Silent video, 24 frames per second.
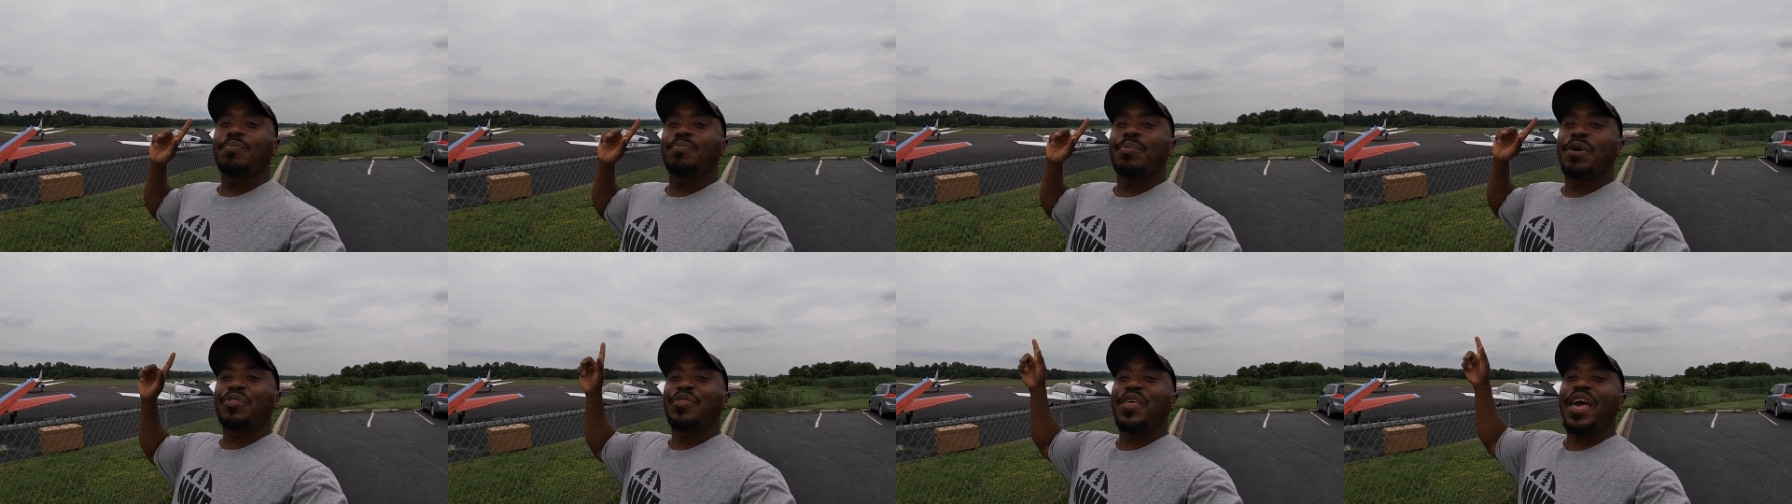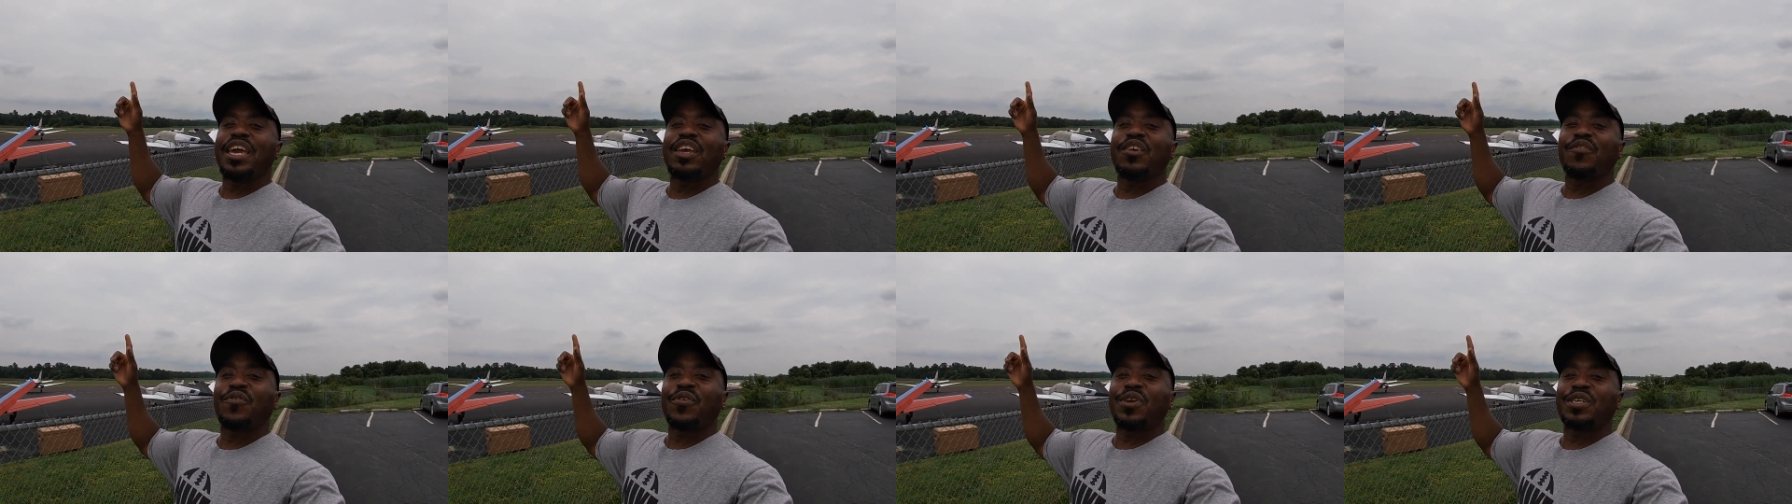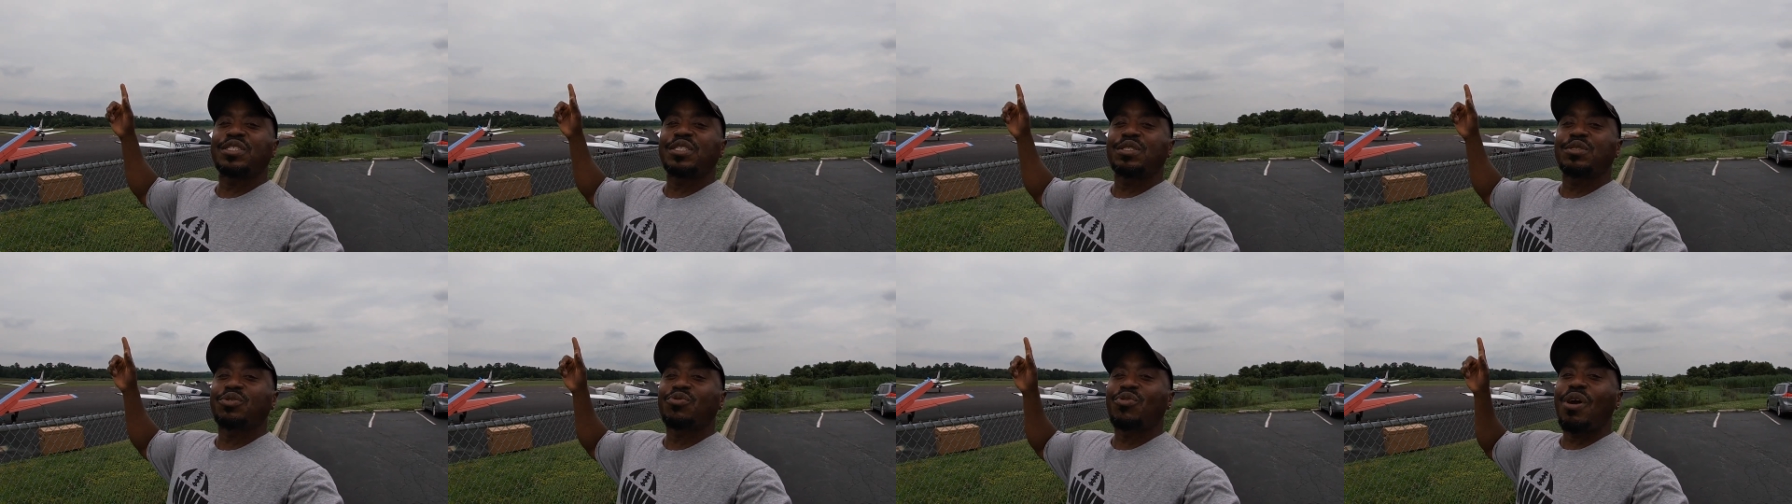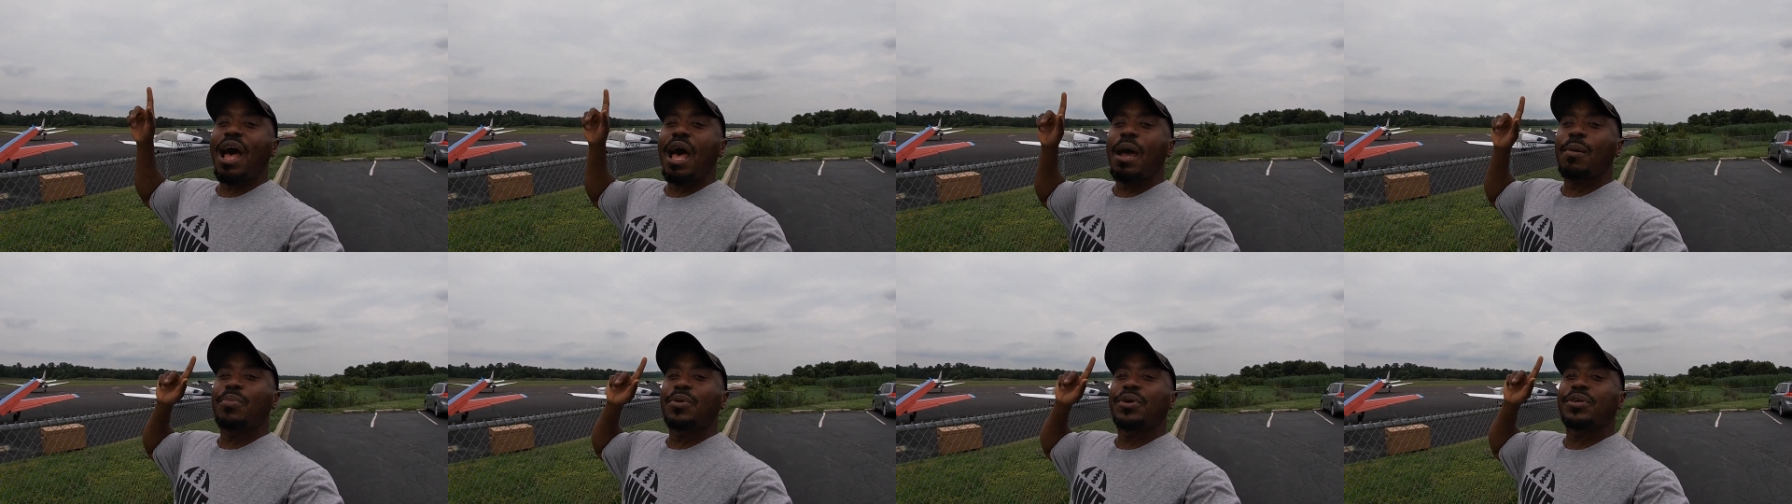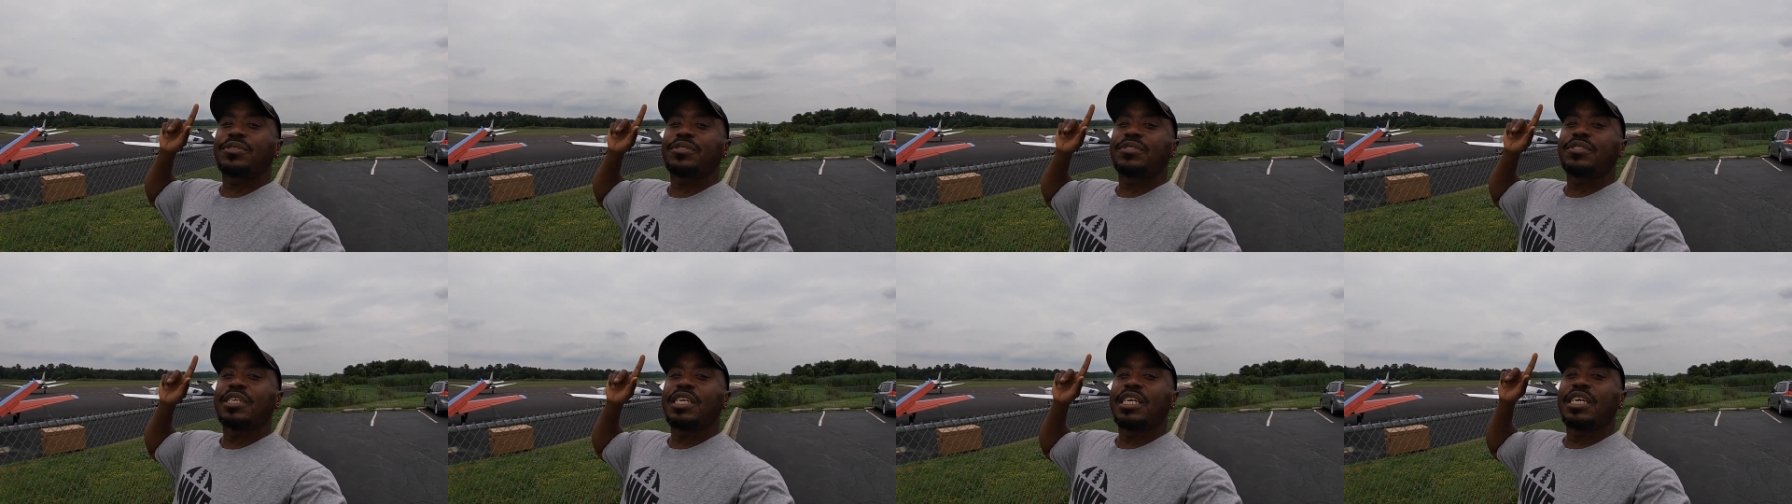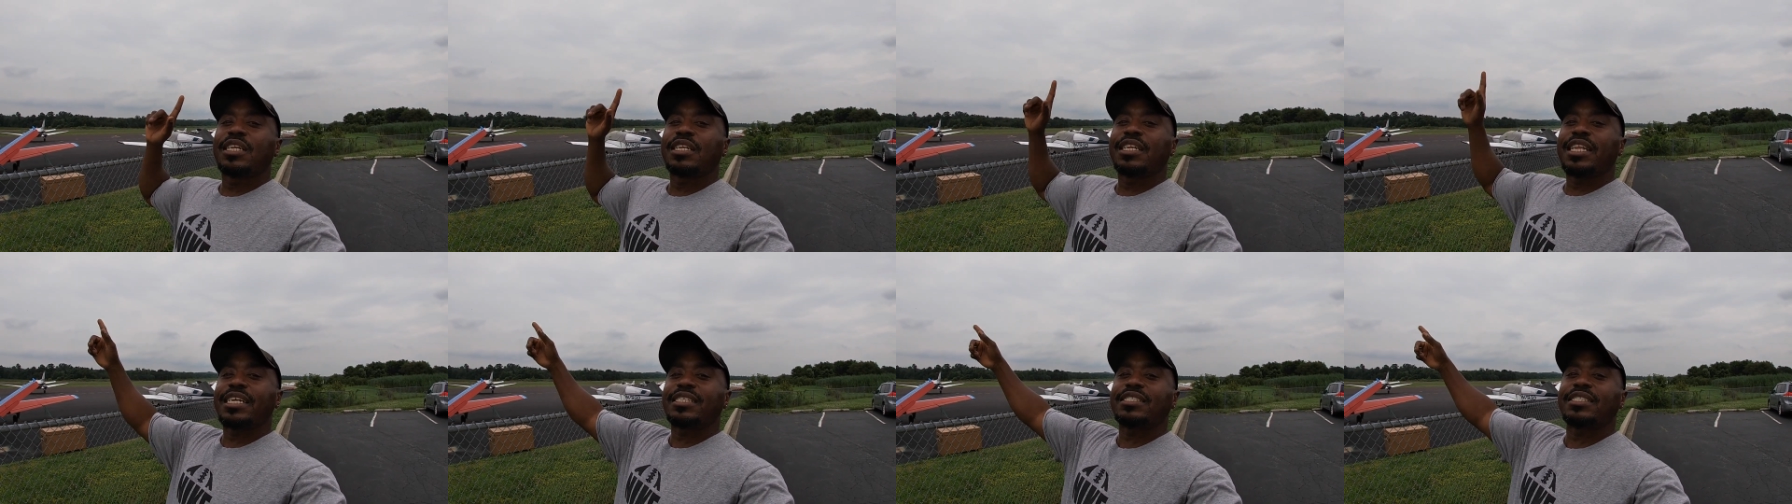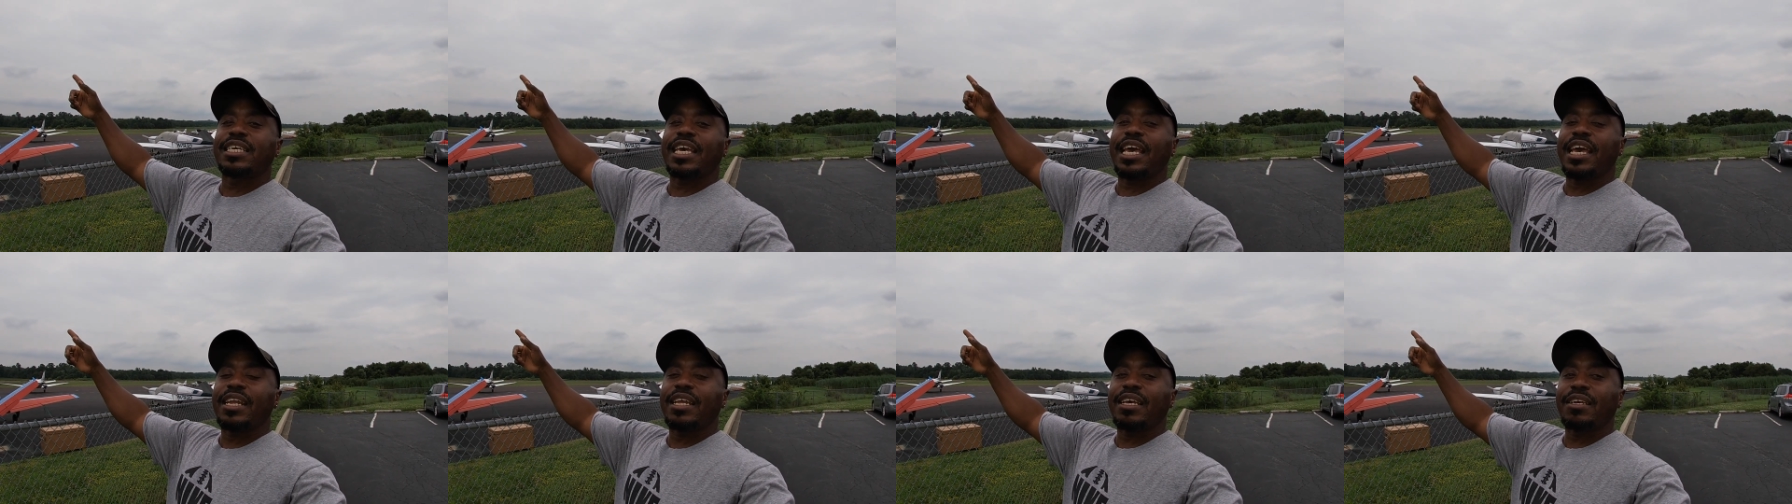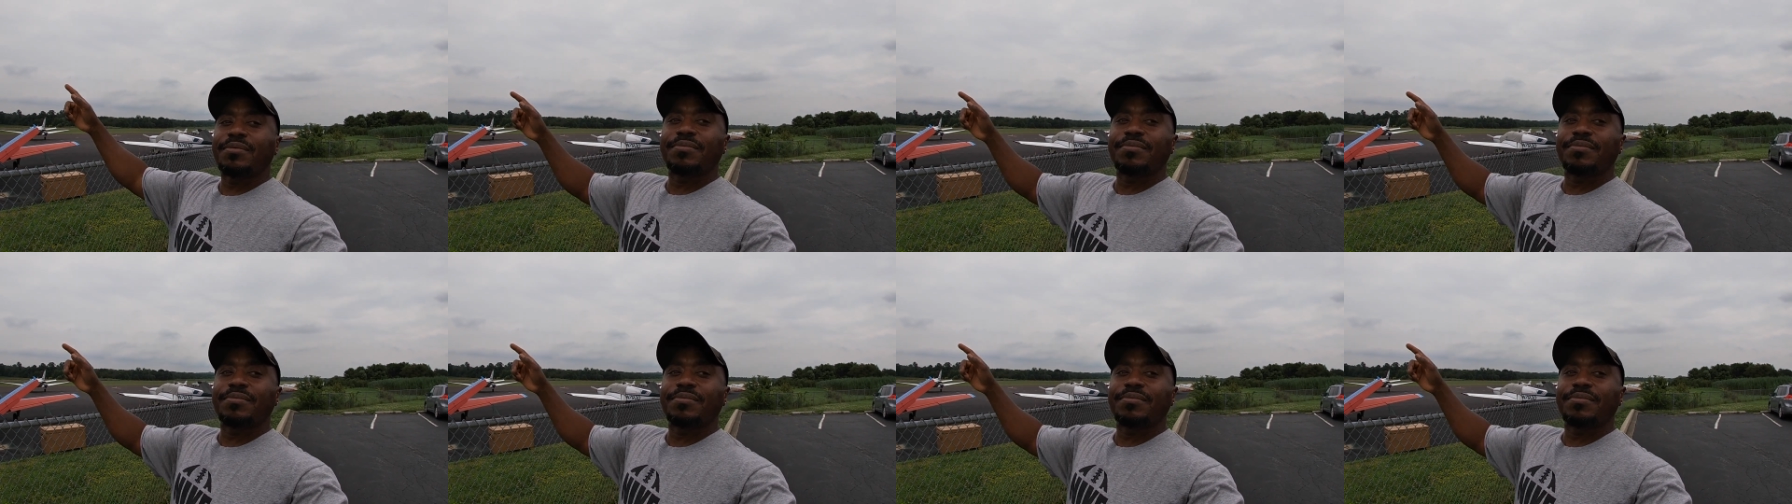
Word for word: But thank you for the subscribers. Let's get it.